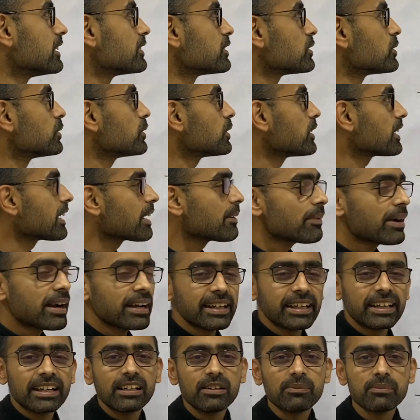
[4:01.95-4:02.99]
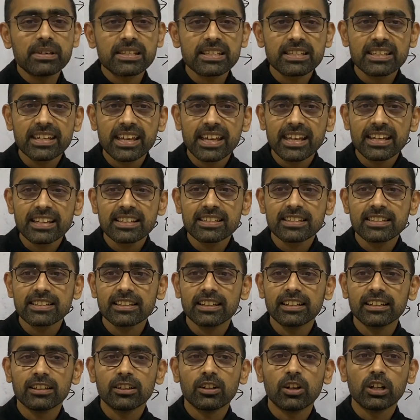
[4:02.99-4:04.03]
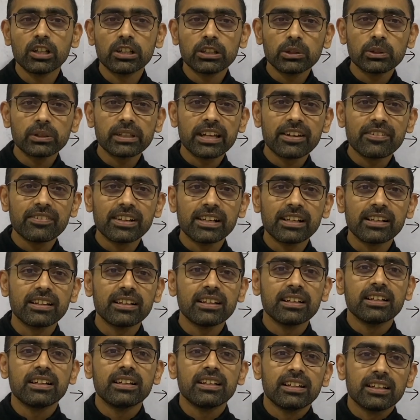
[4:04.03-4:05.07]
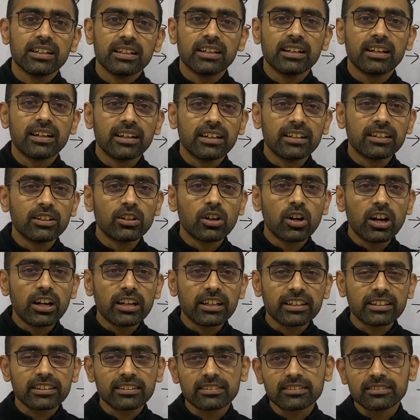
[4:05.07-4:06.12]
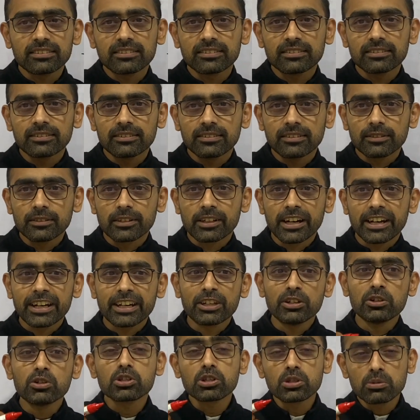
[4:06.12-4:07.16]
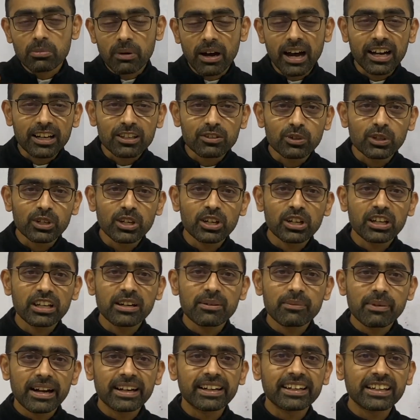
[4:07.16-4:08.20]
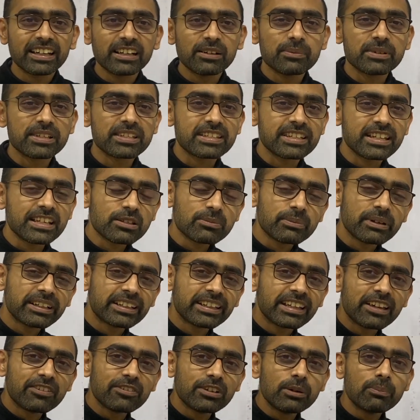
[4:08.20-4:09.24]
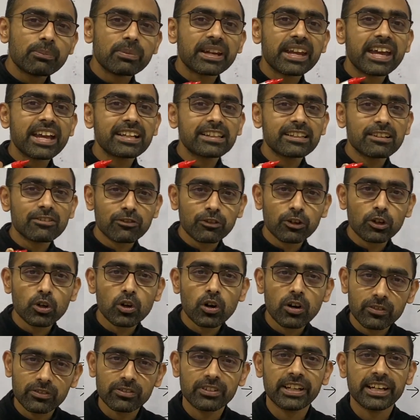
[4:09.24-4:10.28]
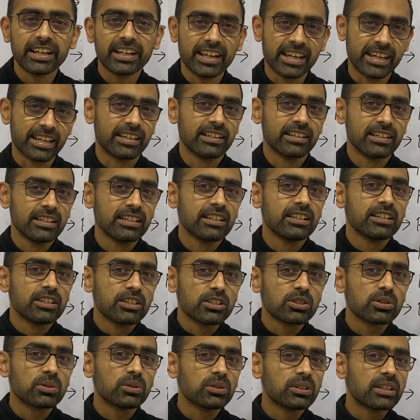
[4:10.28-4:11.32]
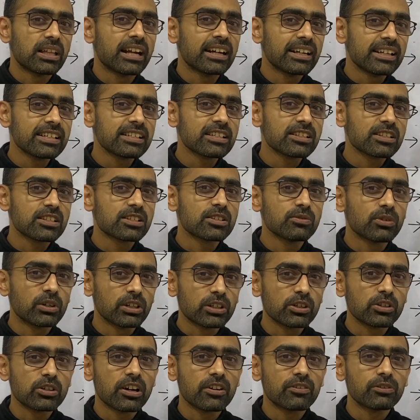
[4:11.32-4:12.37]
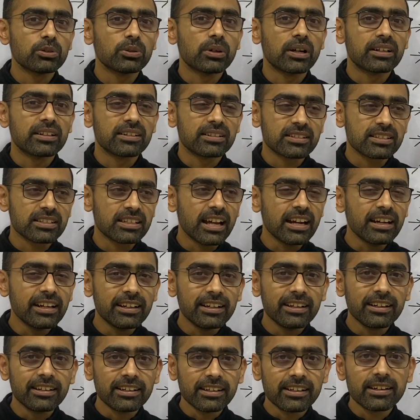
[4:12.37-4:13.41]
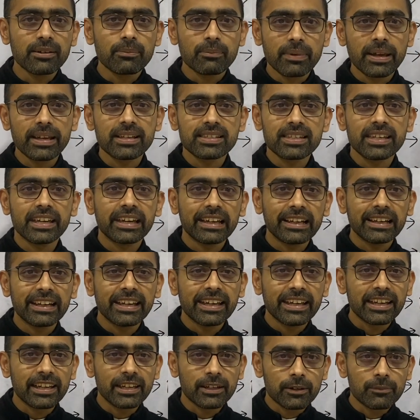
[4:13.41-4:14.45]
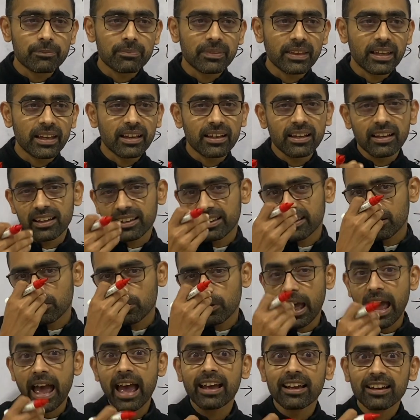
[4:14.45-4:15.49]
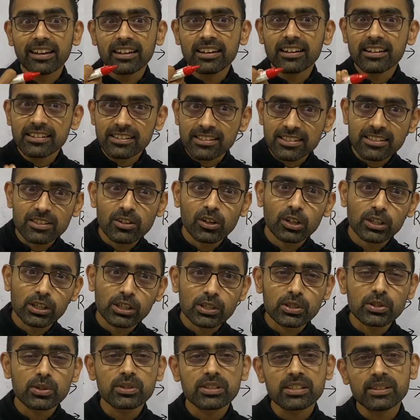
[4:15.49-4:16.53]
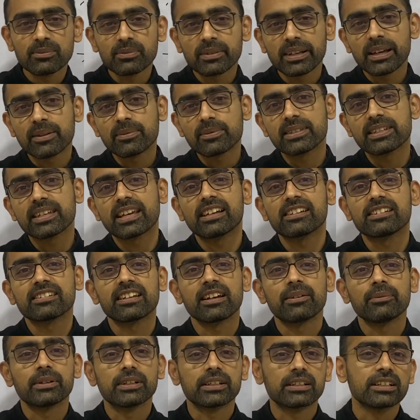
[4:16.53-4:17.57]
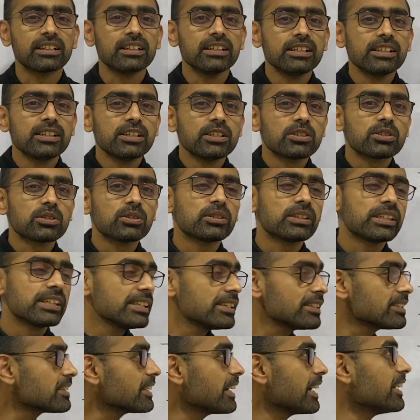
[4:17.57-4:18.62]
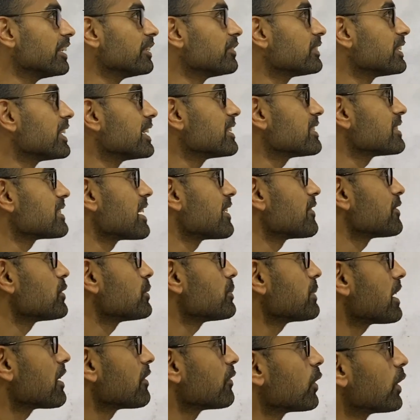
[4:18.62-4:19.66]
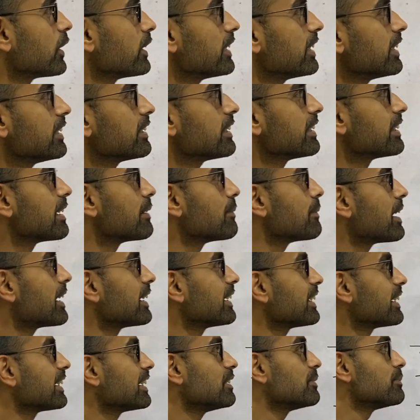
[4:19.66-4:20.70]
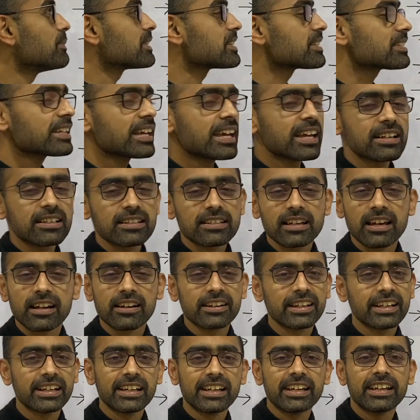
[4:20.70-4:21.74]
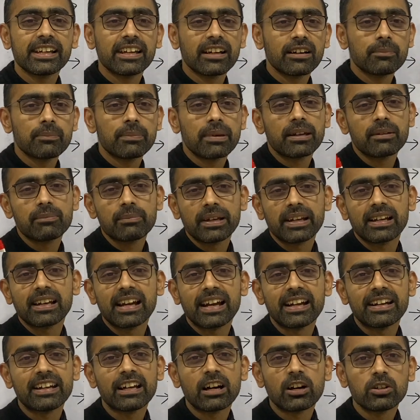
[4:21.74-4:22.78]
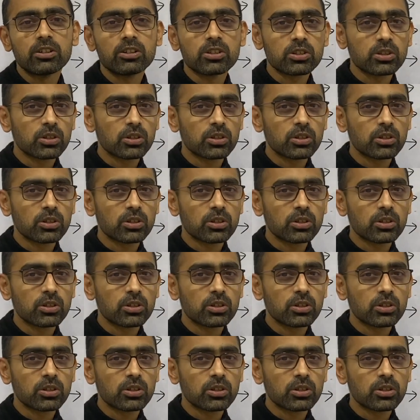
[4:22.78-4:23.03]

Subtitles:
So grammatical mistakes, although they will not reduce marks for your grammatical mistakes, but they will break the flow of reading. So that is what you have to understand, and it basically angers also sometimes the examiner. So these kind of things have to be avoided. Grammatical mistakes are really a big letdown.